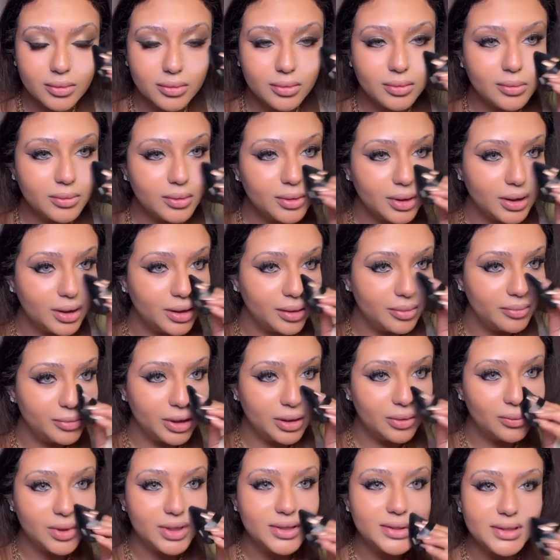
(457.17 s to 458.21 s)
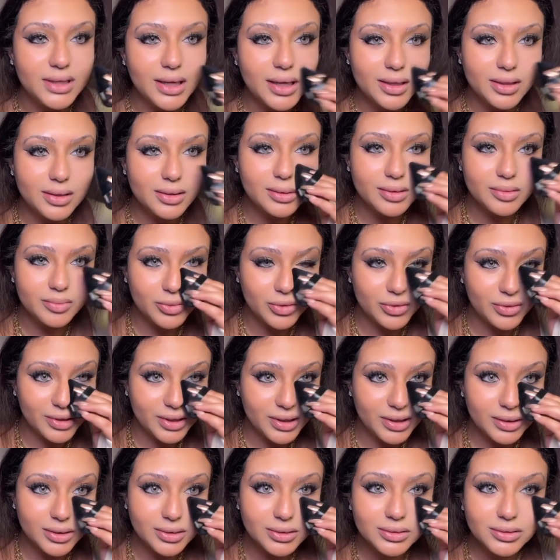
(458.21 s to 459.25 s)
by One Size Beauty
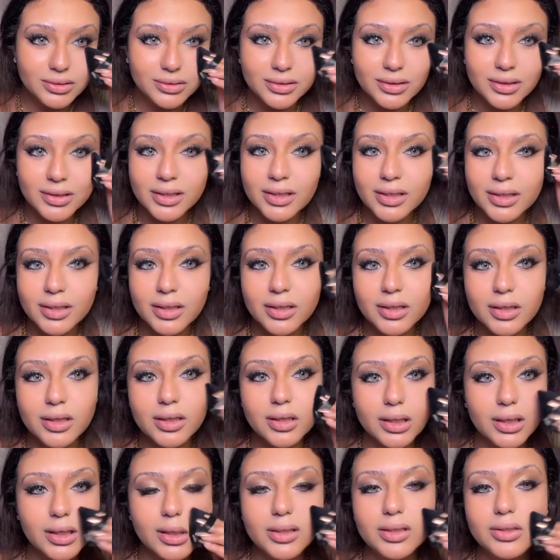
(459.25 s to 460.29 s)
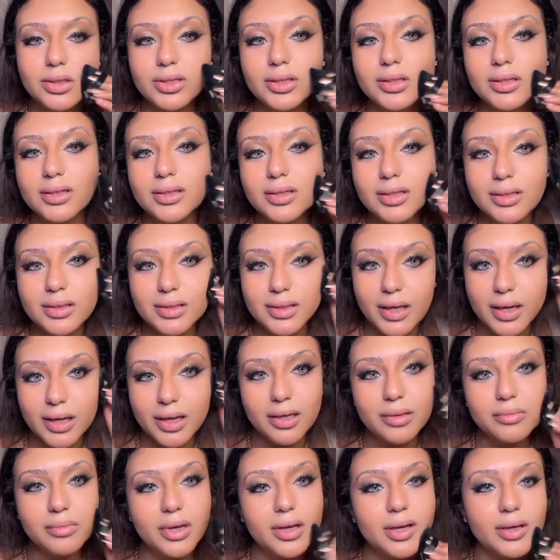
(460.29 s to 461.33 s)
and just setting
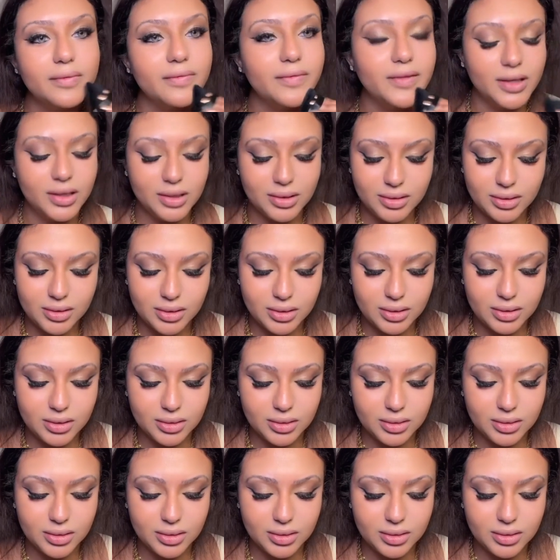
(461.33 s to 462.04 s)
my face.